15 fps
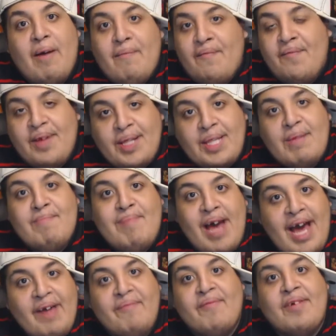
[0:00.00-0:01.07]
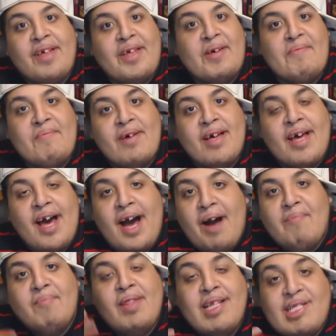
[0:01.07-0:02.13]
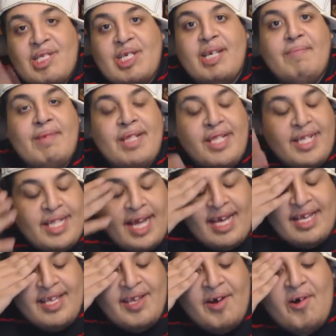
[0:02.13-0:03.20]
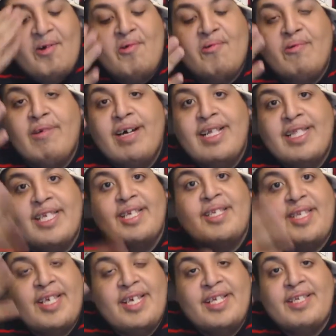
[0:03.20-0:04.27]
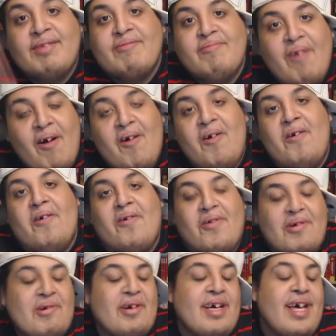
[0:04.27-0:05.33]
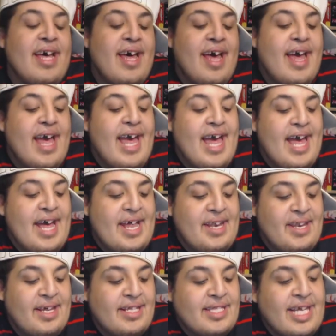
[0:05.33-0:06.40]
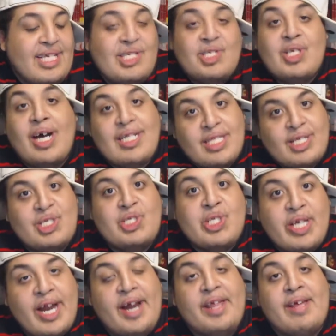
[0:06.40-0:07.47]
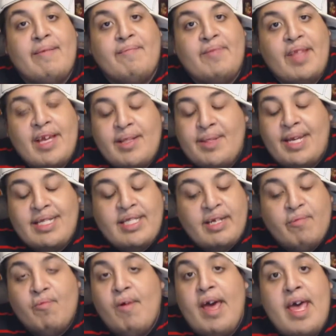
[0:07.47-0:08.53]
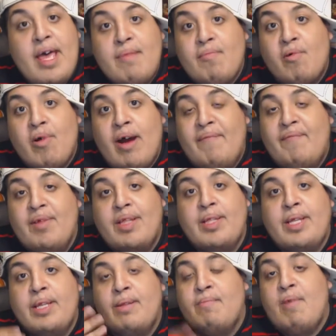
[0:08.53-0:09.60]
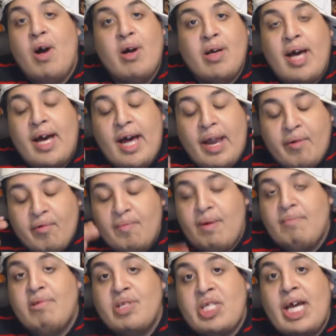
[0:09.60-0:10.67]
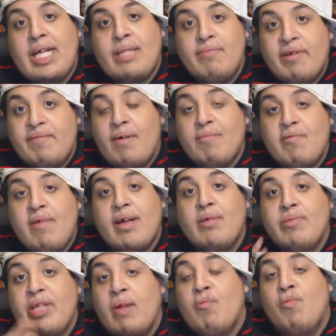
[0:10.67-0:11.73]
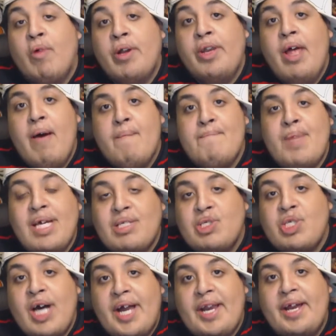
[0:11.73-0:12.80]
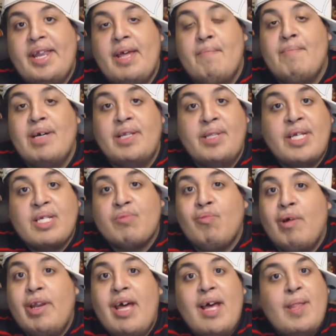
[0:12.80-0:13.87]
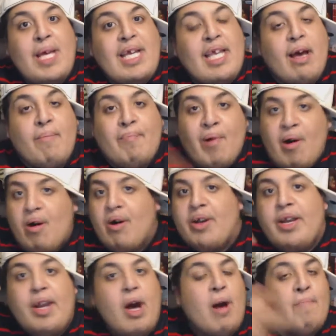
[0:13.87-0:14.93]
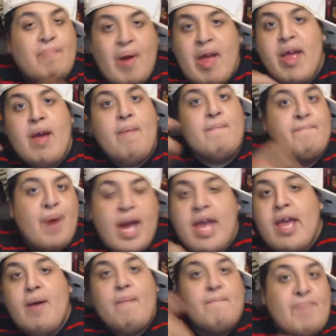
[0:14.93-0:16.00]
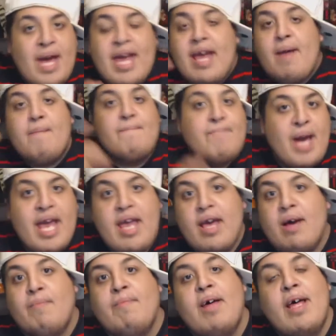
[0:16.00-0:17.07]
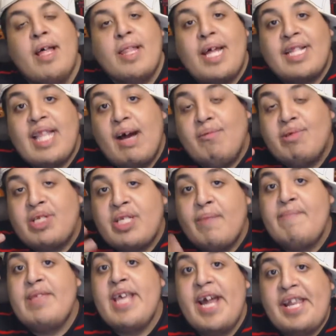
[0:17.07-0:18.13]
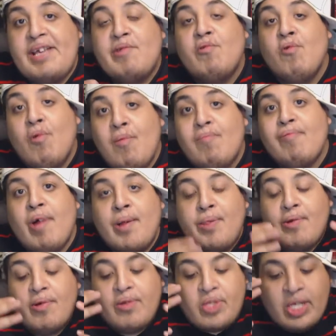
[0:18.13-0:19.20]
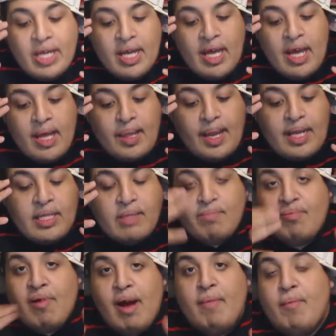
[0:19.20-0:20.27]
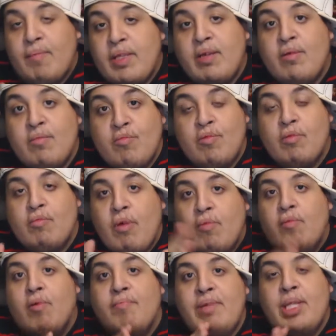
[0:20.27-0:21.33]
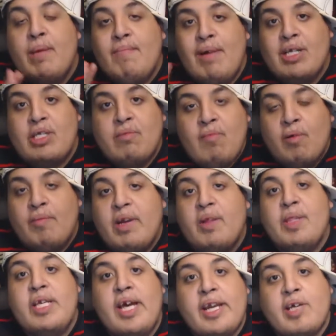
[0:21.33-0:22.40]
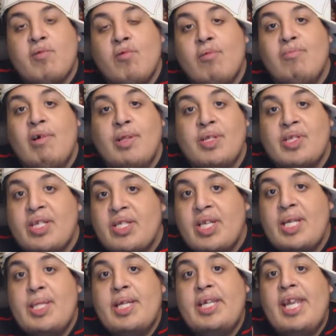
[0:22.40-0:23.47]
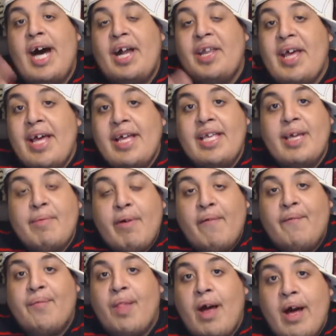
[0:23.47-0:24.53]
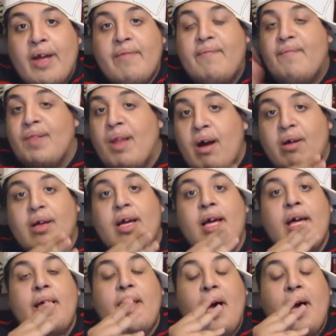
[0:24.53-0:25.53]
I'm feeling bad for him. I'm legitimately like, yo, this is wrong. And they shot the shit out of him. They did way more, I feel, than the manga. I don't remember exactly, but if I'm correct, it was like one big shot at him. But in this one, they kept on and on. Bam, bam, bam, bam. Like, that was some Yeti Cool Brothers, like, probably what will be the best moment of the Yeti Cool Brothers, because they did not give a flying fluck.